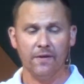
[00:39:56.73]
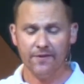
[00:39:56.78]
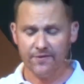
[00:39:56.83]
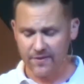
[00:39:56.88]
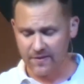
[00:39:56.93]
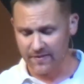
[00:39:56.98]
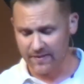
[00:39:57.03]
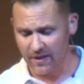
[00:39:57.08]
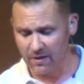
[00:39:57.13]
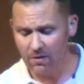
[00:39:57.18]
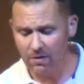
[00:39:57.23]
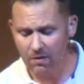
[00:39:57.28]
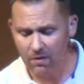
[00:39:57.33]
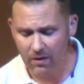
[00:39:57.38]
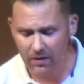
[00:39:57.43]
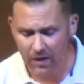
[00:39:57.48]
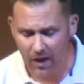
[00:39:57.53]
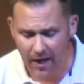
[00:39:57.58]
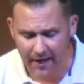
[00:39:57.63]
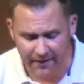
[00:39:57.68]
Listen, there
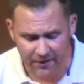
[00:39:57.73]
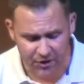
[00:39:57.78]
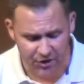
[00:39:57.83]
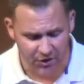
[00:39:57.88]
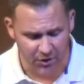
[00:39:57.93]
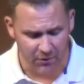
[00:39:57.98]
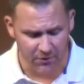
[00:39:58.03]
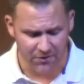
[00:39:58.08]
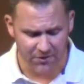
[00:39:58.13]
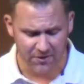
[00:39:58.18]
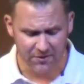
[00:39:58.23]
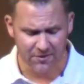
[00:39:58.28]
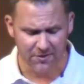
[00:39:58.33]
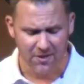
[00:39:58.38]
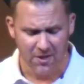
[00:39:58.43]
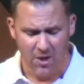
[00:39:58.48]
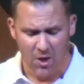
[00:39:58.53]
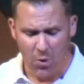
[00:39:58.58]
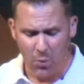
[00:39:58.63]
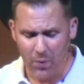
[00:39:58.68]
are a lot of
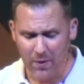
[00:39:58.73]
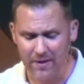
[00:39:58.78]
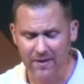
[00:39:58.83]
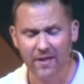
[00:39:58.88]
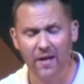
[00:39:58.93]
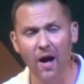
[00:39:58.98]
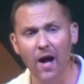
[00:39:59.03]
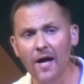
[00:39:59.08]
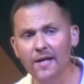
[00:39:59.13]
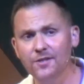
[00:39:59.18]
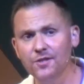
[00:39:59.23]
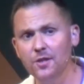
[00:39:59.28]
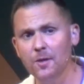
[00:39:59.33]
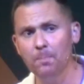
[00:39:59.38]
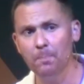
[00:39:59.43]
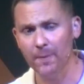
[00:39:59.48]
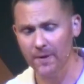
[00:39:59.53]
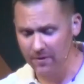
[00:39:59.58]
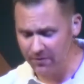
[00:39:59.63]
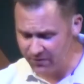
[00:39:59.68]
churches where
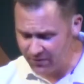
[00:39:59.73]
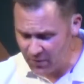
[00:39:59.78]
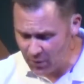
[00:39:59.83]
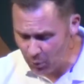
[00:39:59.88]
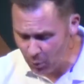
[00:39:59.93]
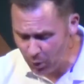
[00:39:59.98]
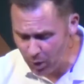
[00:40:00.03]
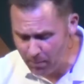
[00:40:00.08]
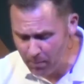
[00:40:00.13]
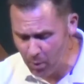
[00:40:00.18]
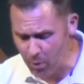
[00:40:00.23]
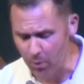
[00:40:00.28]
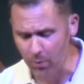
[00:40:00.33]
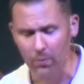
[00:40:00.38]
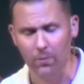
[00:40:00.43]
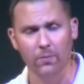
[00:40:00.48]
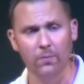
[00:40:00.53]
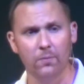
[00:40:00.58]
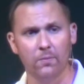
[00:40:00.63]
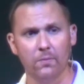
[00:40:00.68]
gossip is
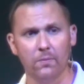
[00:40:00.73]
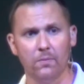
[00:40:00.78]
normal.